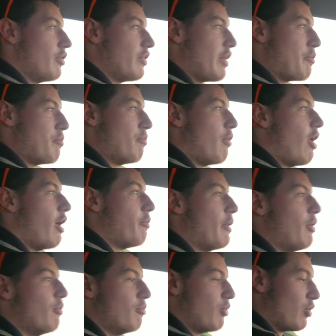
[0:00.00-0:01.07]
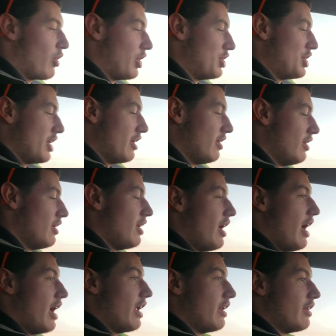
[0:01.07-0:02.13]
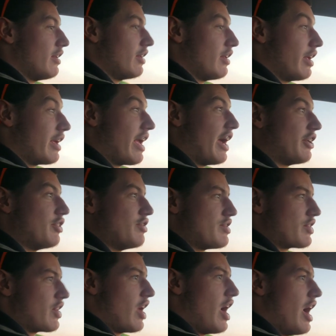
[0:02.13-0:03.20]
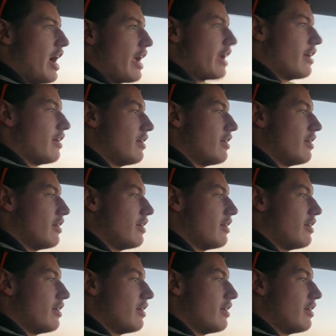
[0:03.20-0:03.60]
they pop out more at you, and it catches your eye.